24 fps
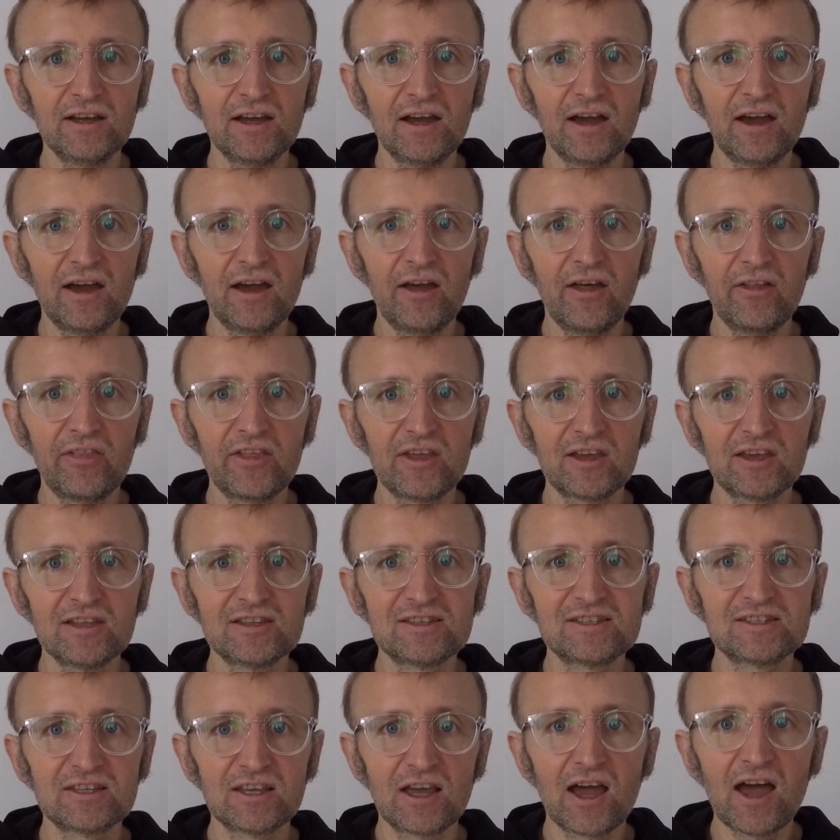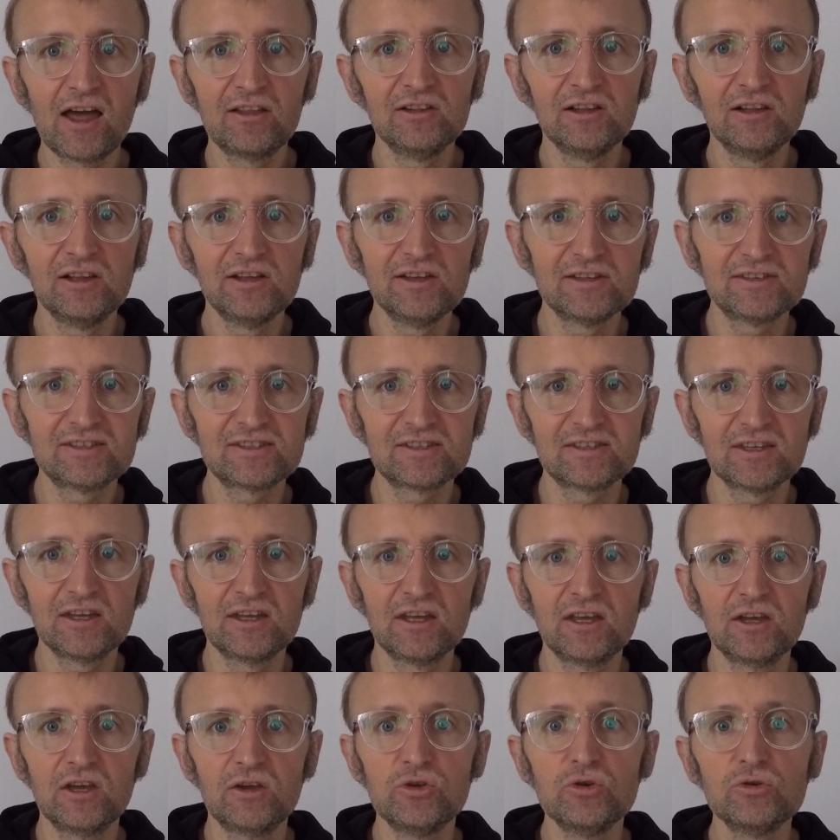I think its handle is
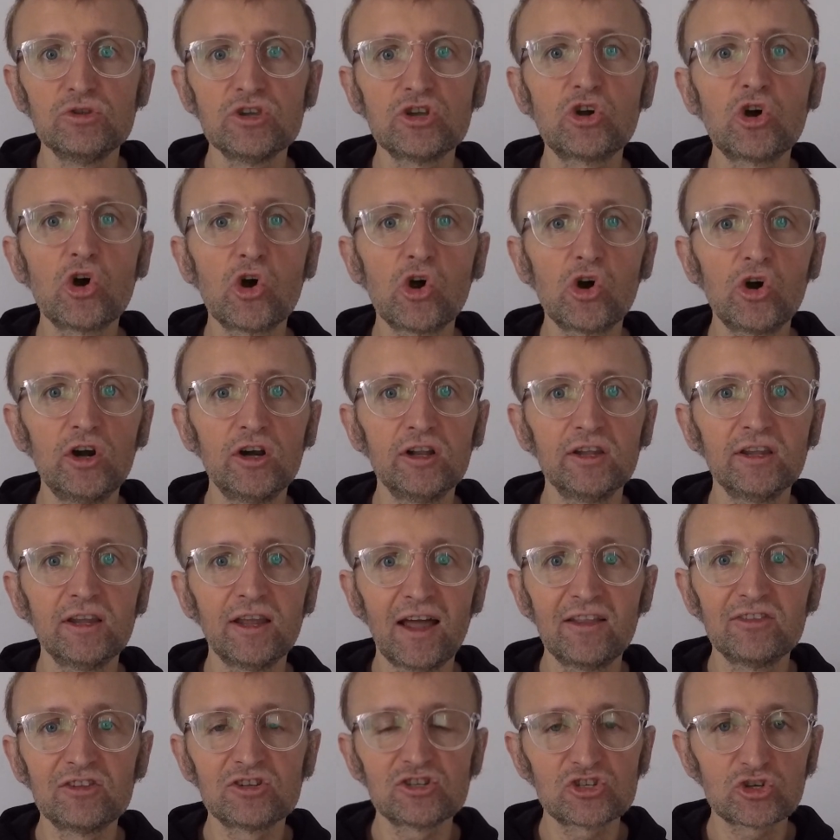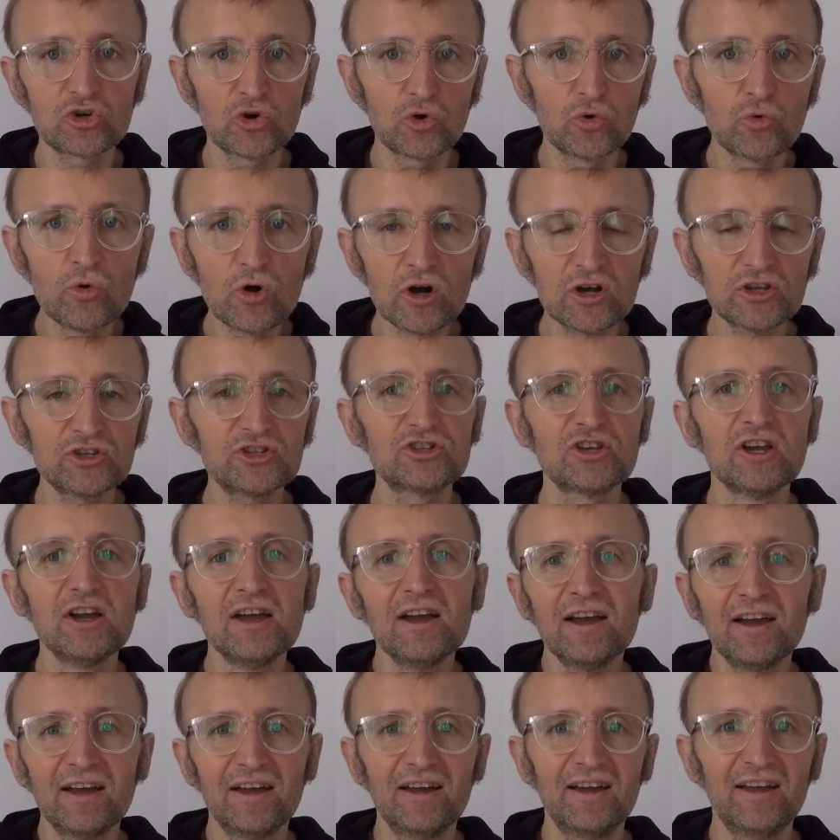unicorn_watch,
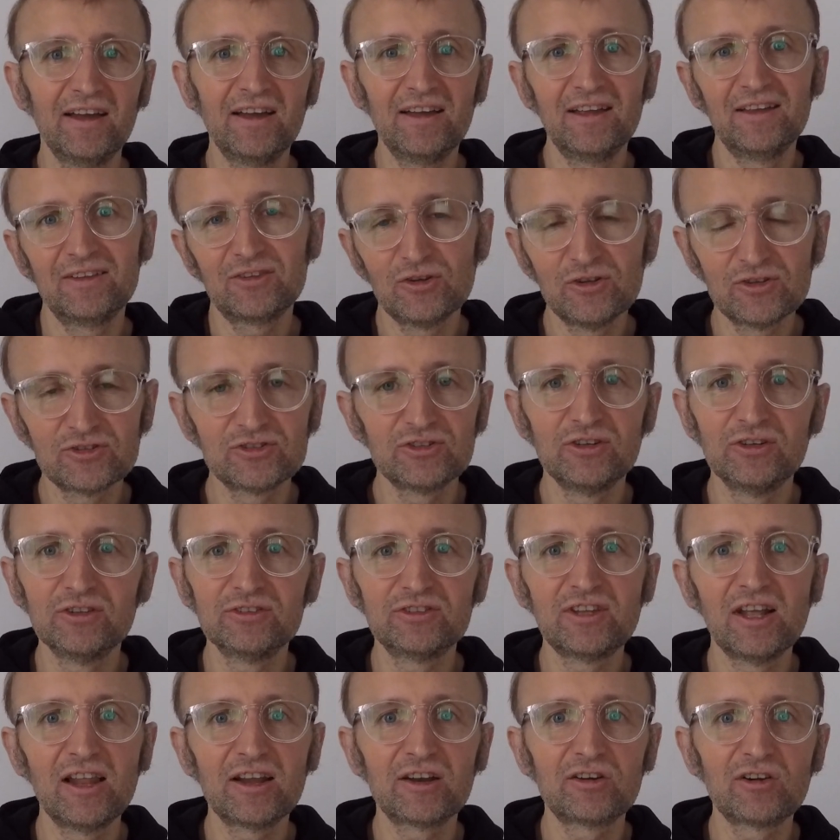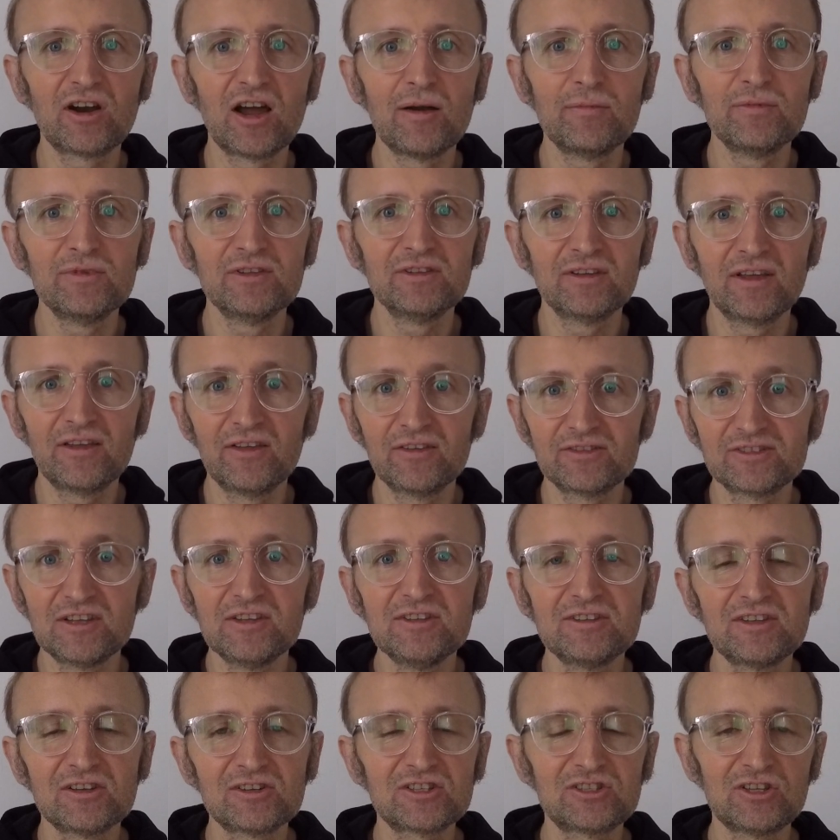and also on Telegram as
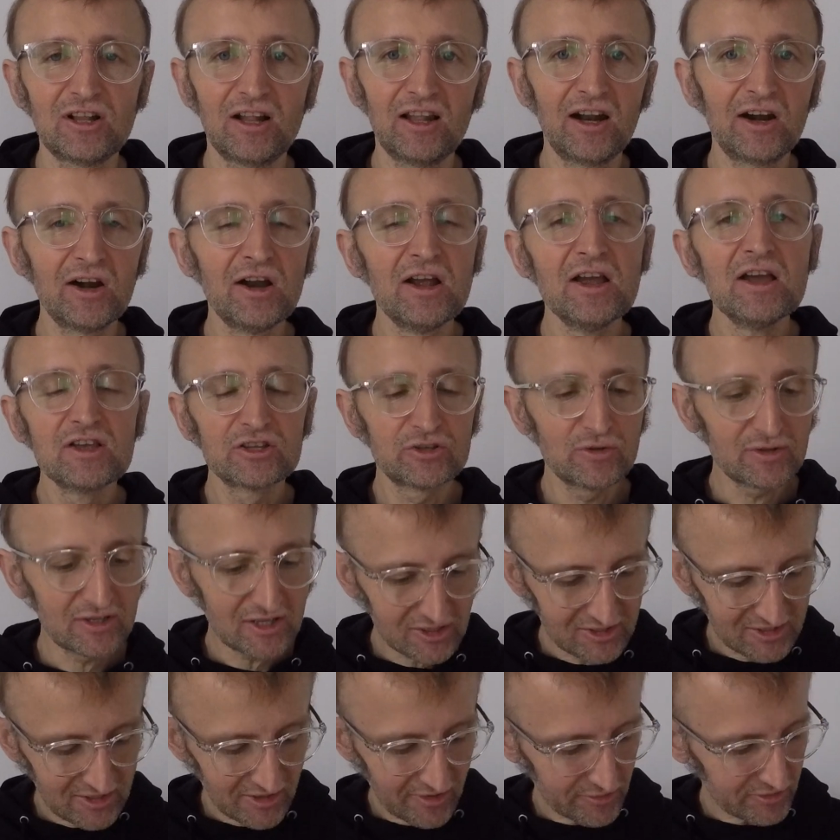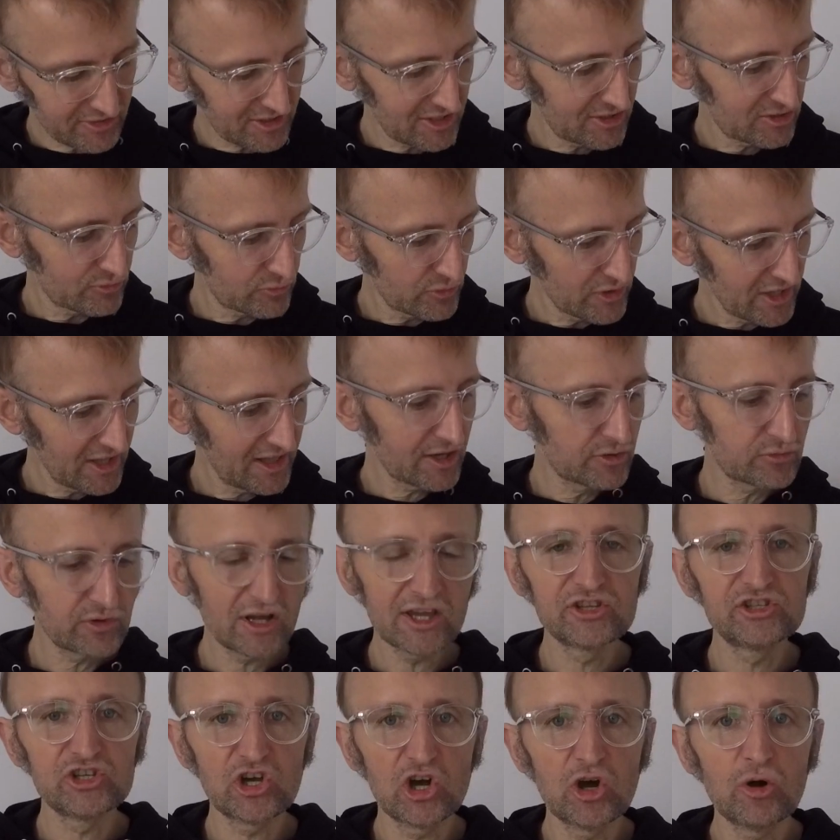Interstellar. So Interstellar did a really
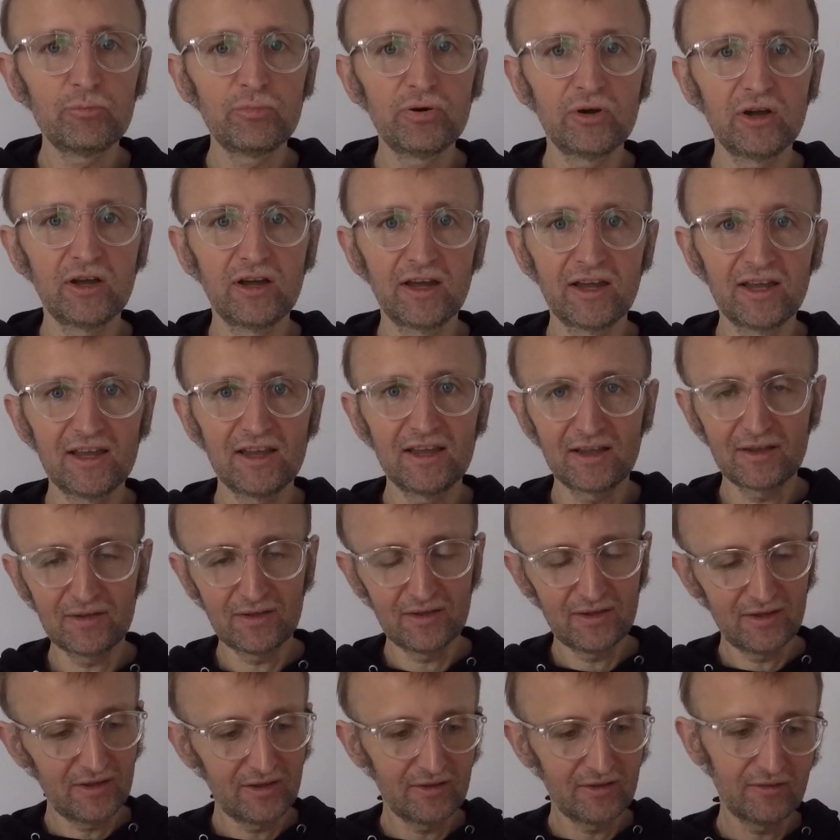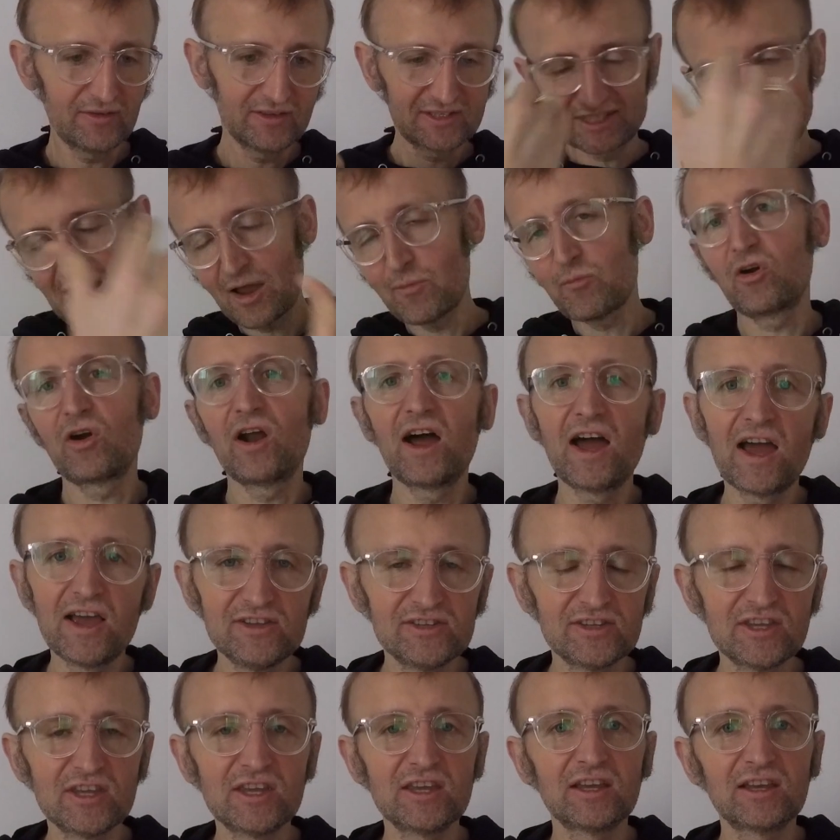great job
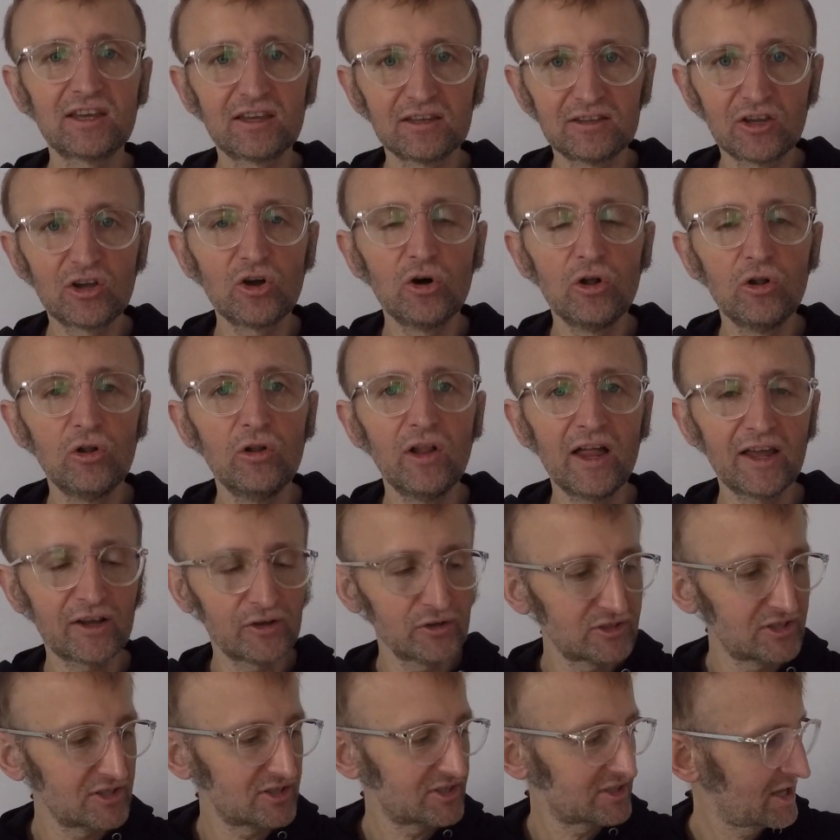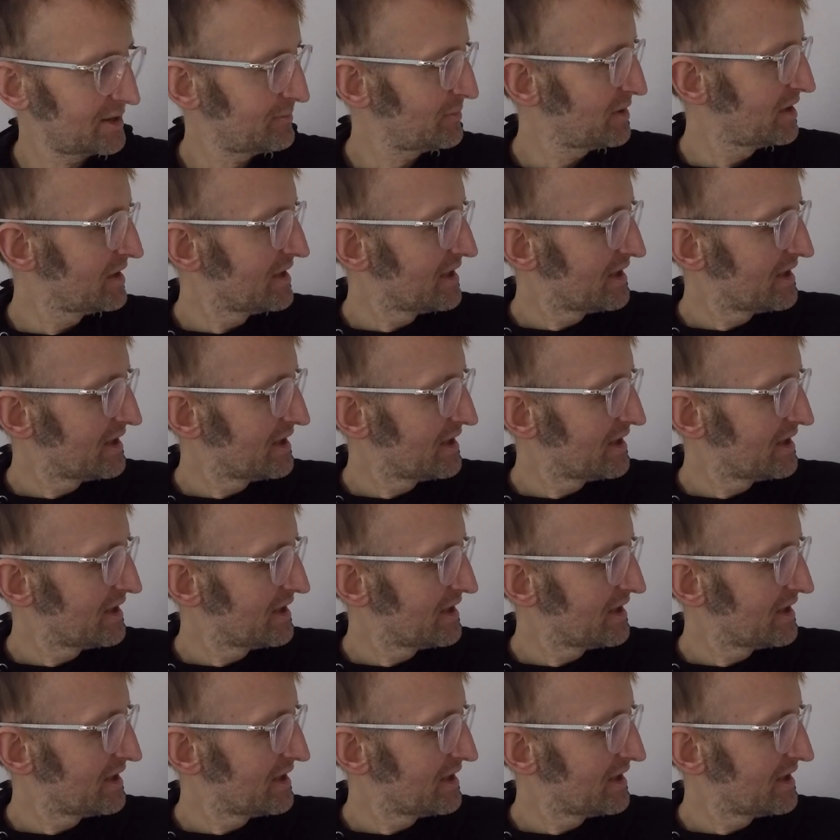summarizing the whole ecosystem.